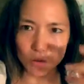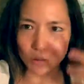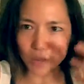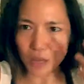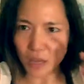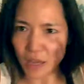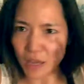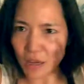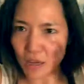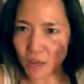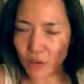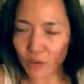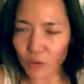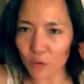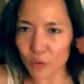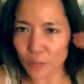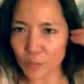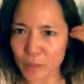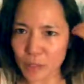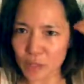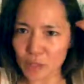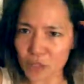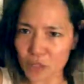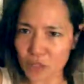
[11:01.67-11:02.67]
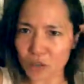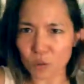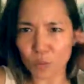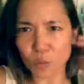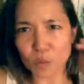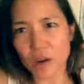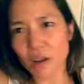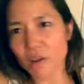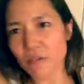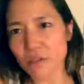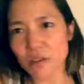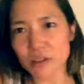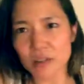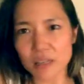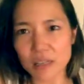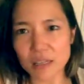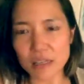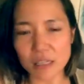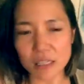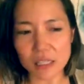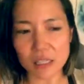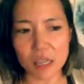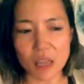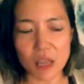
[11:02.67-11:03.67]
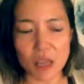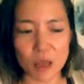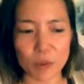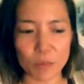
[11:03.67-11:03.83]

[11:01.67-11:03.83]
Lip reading: or negative or bitchy or whatever it is.